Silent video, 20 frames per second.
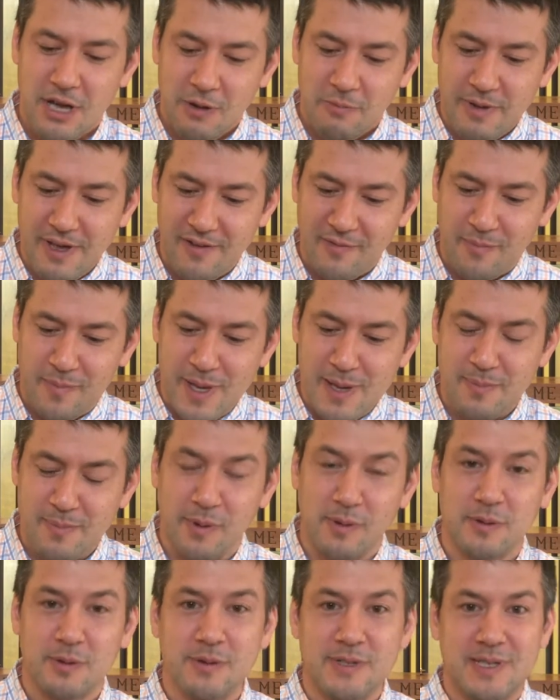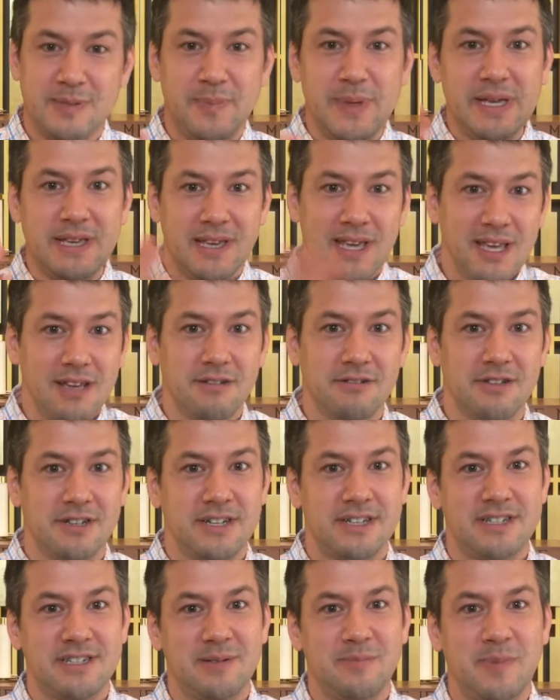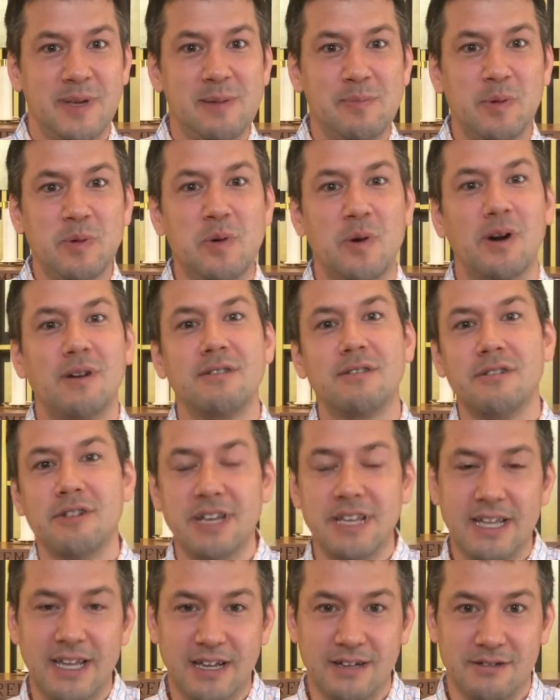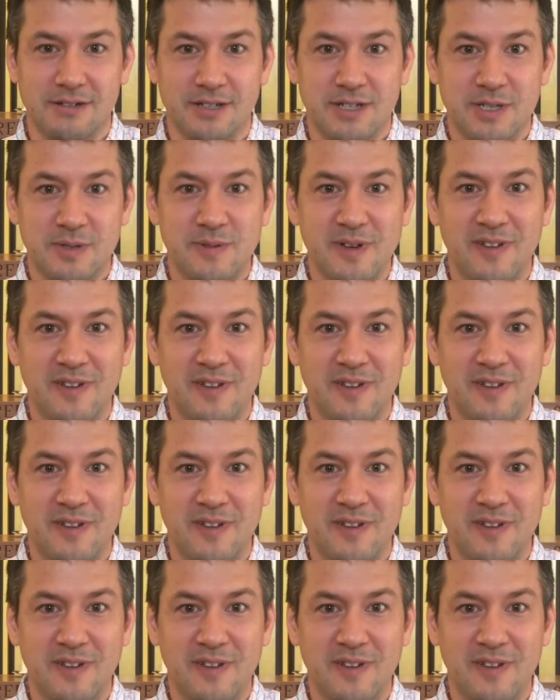We have people who speak English and people who are learning English.